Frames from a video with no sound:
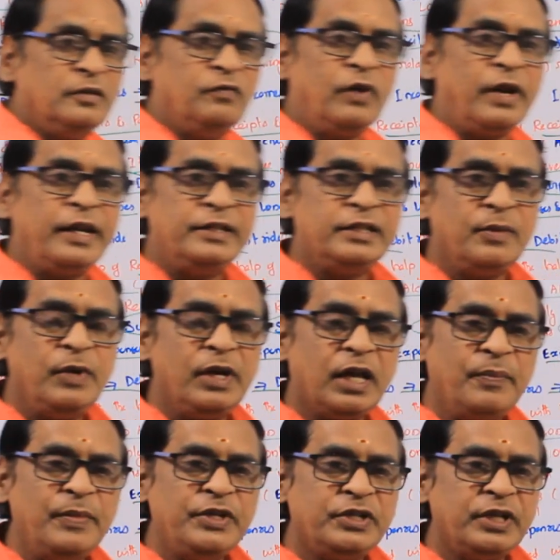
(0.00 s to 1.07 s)
For example,
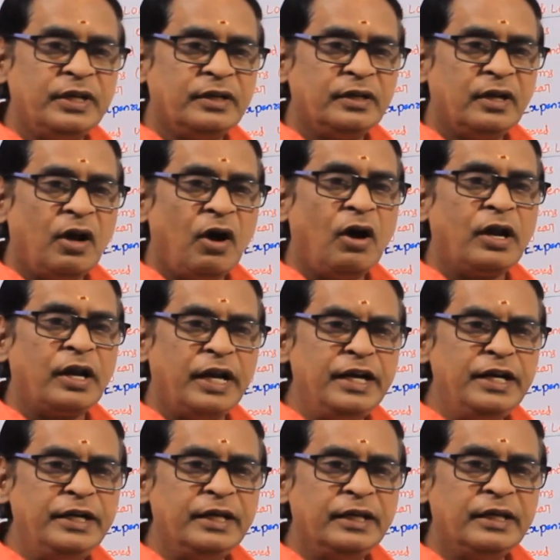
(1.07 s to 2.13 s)
commission or
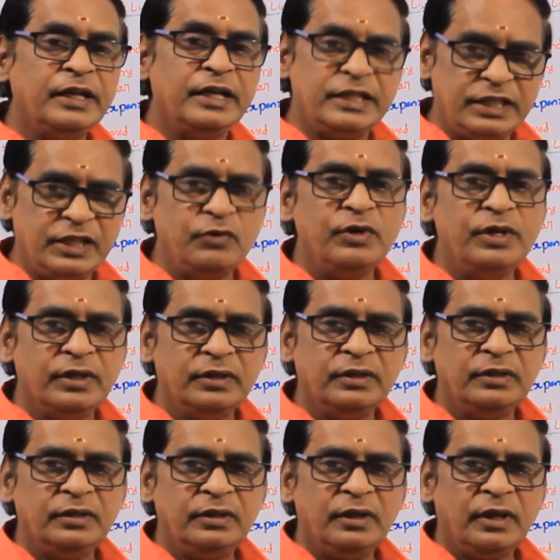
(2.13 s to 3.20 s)
rent received,
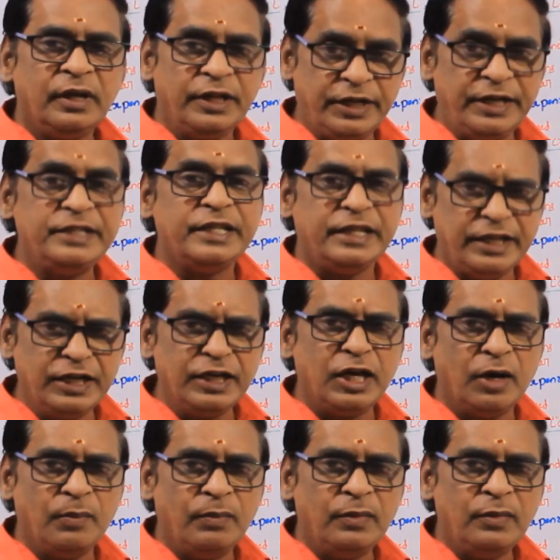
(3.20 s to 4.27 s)
it is an
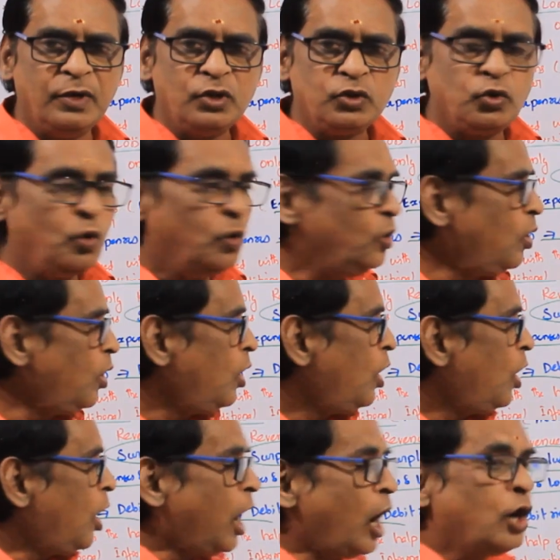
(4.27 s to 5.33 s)
income.
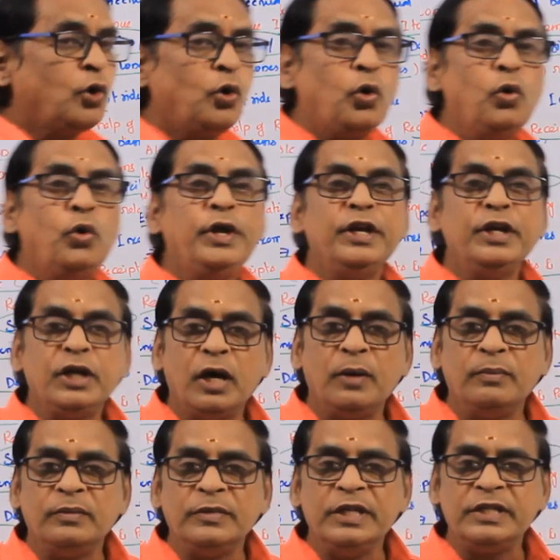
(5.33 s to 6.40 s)
So accrued
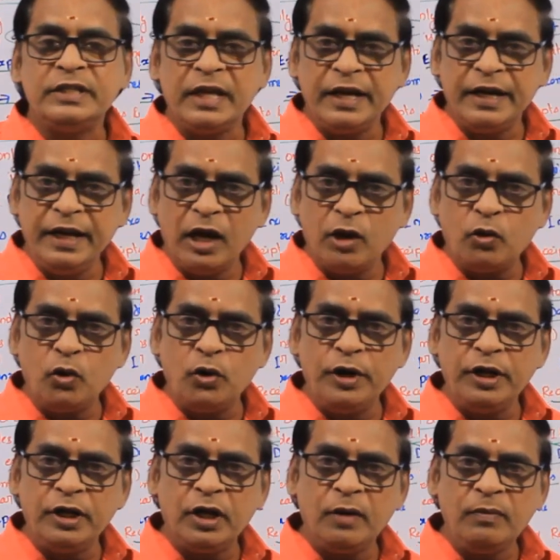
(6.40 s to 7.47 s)
income, is there any accrued
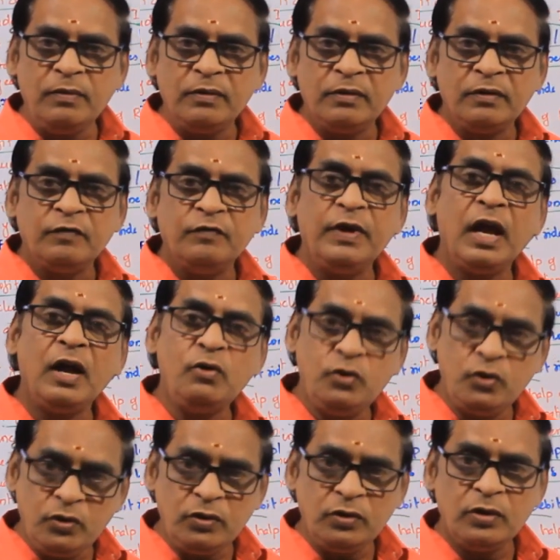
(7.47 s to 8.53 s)
income? We have
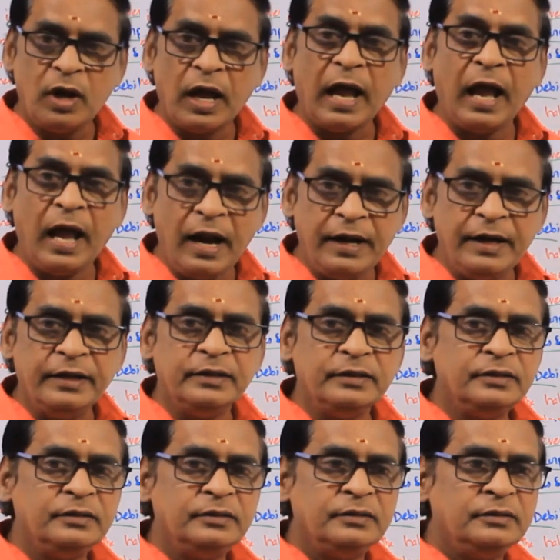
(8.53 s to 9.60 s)
to add
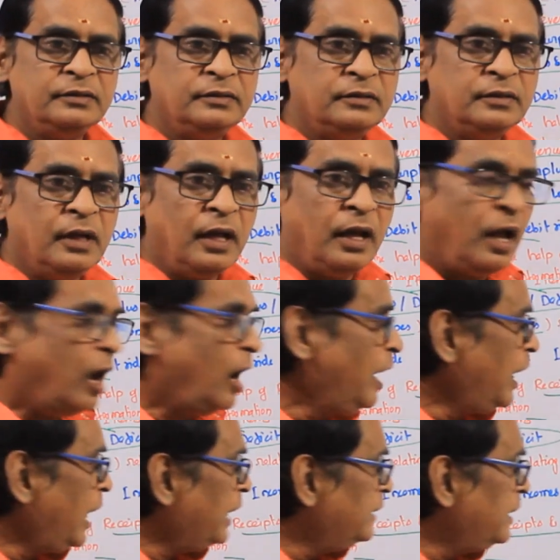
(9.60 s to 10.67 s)

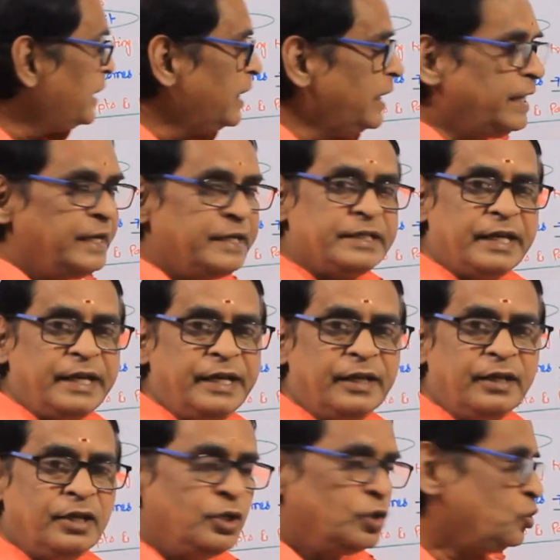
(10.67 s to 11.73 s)
and the credit
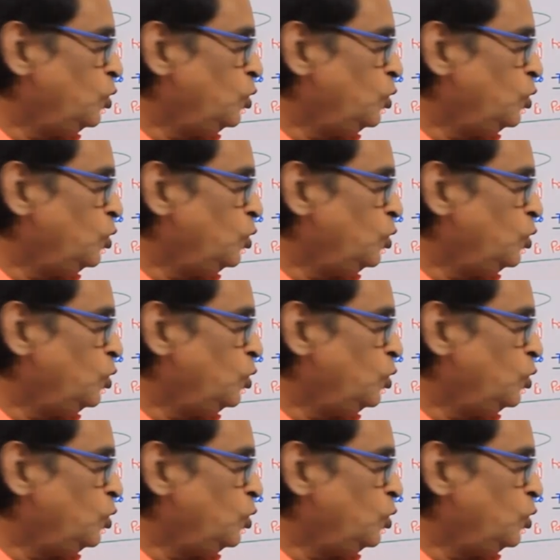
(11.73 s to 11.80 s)
side.